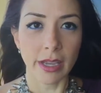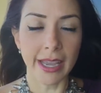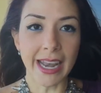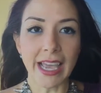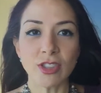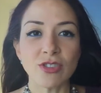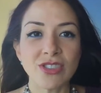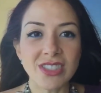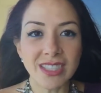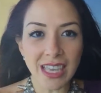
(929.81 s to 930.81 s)
and I
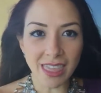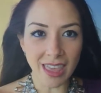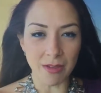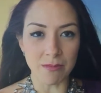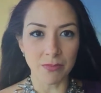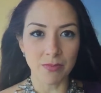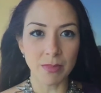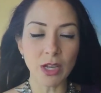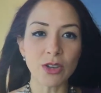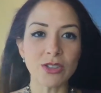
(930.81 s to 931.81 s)
don't see them
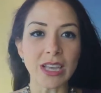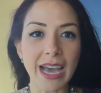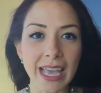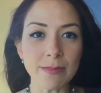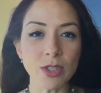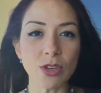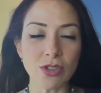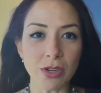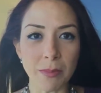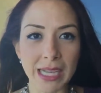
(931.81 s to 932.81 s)
because I am so
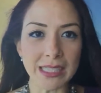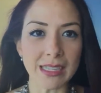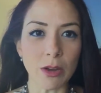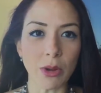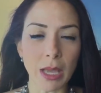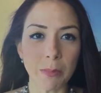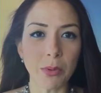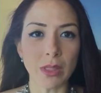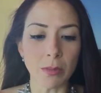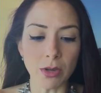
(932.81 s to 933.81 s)
dramatic that when I
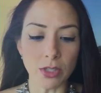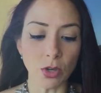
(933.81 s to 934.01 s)
put them on.